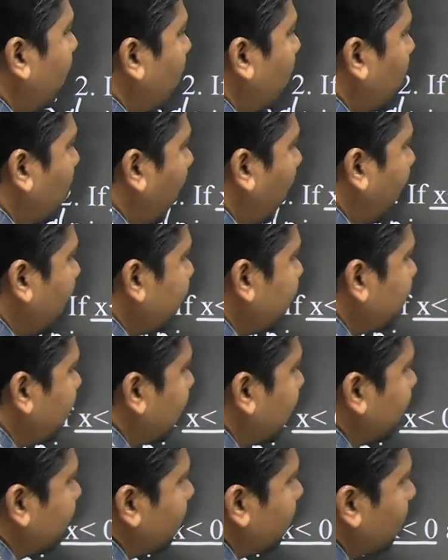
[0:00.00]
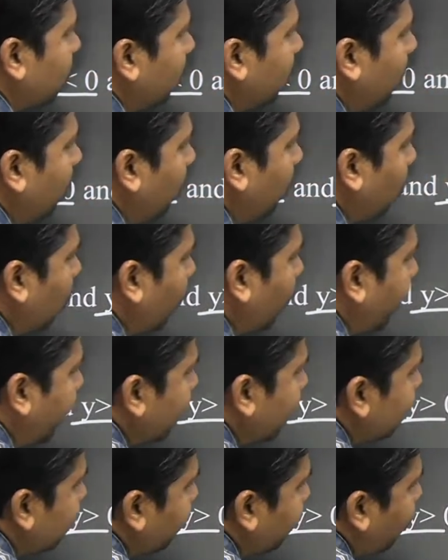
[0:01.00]
y is greater than 0. Where
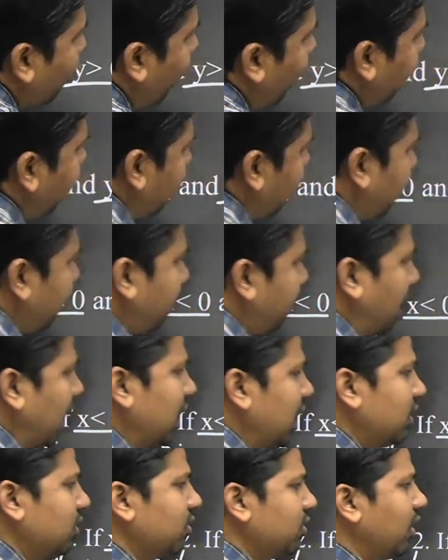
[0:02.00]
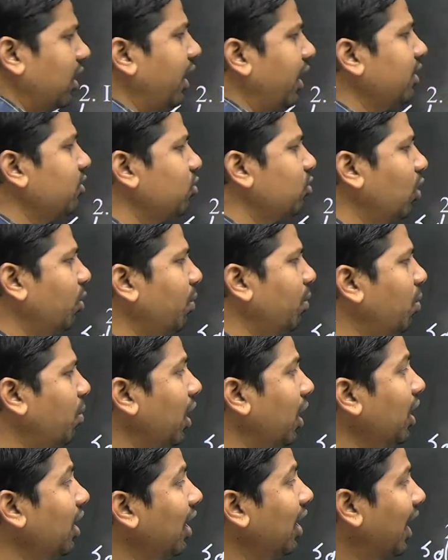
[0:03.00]
does the point minus x comma
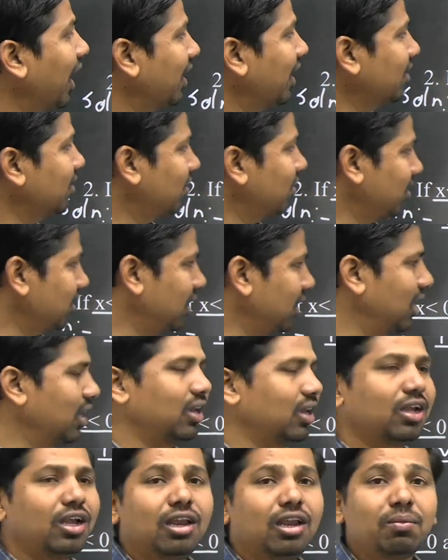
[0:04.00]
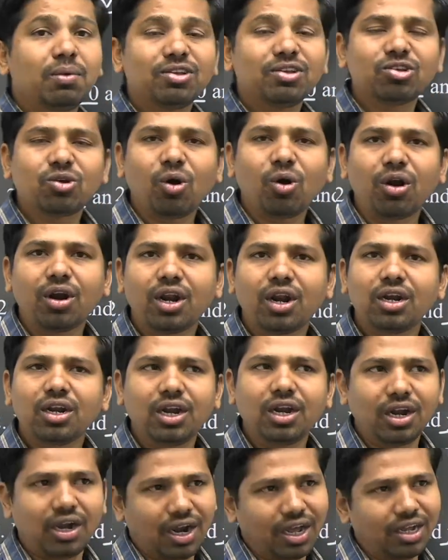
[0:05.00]
y lies in? In which quadrant
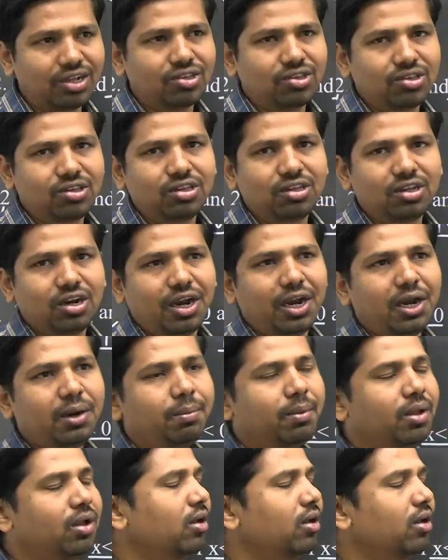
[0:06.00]
it lies, right?